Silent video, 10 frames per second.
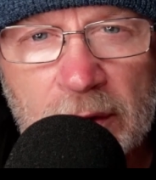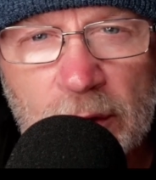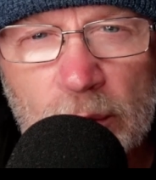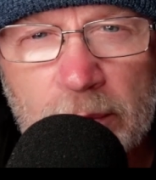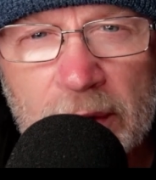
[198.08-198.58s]
on
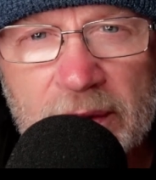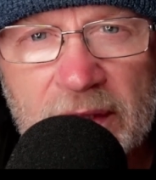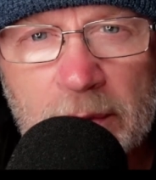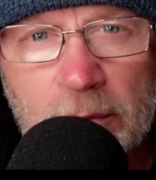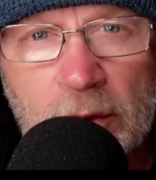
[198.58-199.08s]
the
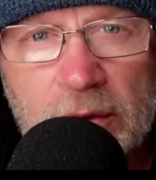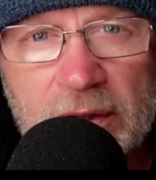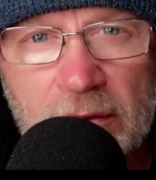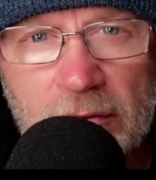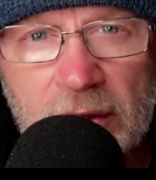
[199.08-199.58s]
almost
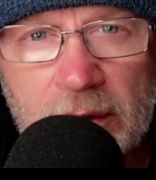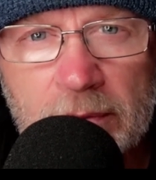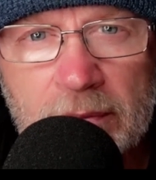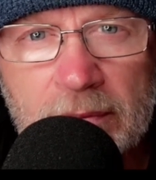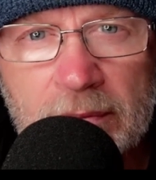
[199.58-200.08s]
hypnotic
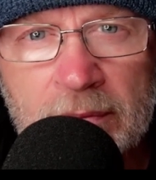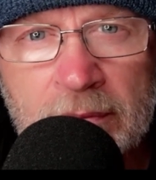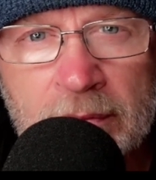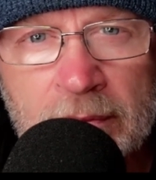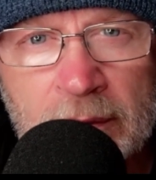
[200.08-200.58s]
rhythm,
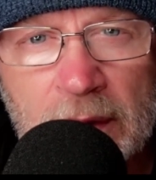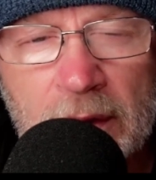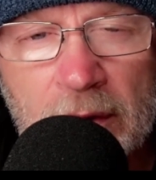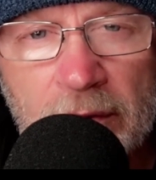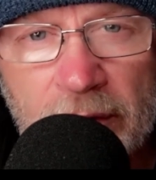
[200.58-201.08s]

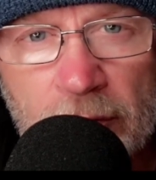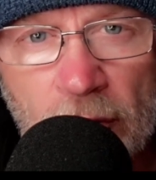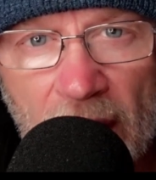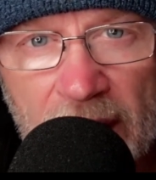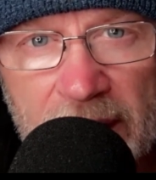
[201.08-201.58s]
the
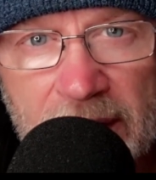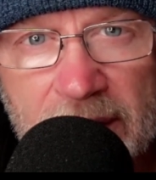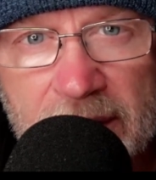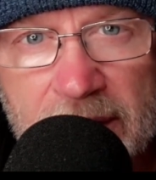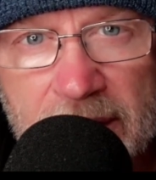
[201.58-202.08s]

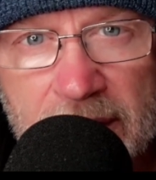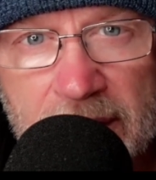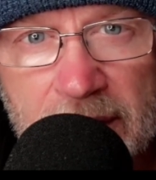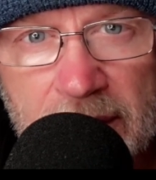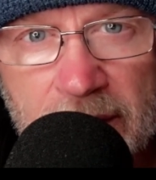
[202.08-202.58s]
rise
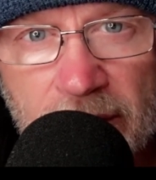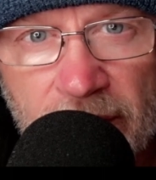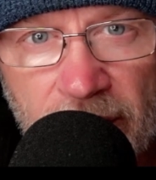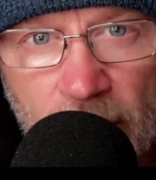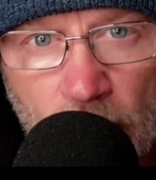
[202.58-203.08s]
and
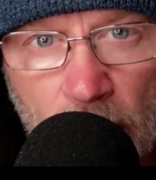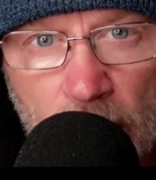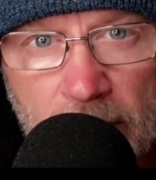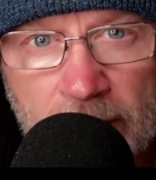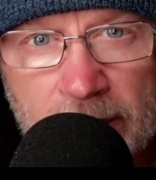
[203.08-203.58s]
fall